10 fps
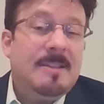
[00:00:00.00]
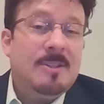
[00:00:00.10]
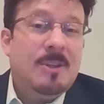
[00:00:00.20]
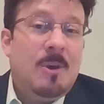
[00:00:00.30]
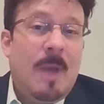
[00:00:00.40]

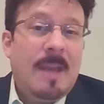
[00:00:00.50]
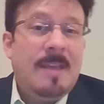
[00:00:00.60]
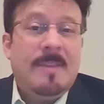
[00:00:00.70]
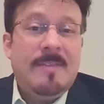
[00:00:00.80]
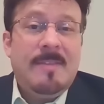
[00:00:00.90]
So
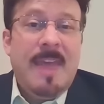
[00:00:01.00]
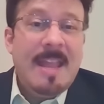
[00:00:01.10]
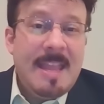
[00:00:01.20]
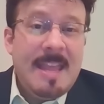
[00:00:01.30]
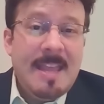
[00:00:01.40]
anything
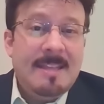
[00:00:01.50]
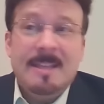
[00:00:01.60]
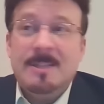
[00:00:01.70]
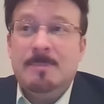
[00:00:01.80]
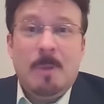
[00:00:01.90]
they need,
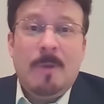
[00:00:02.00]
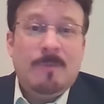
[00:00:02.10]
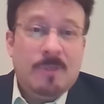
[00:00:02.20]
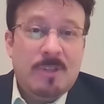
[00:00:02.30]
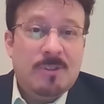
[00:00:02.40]
it's my
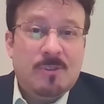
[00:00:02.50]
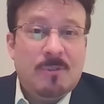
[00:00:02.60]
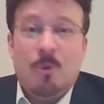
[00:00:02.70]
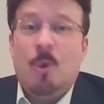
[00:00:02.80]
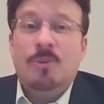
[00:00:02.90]
wife's sister.
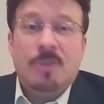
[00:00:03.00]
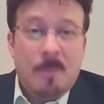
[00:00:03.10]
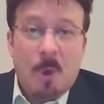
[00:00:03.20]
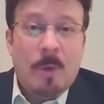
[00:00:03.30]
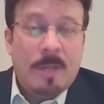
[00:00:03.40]
Of course,
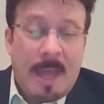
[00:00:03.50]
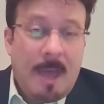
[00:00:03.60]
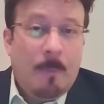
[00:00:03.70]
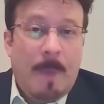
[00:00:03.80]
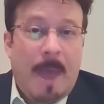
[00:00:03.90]
I'm going to
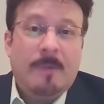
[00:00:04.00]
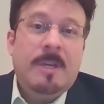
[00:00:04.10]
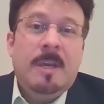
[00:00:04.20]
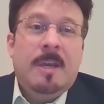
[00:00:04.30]
help out.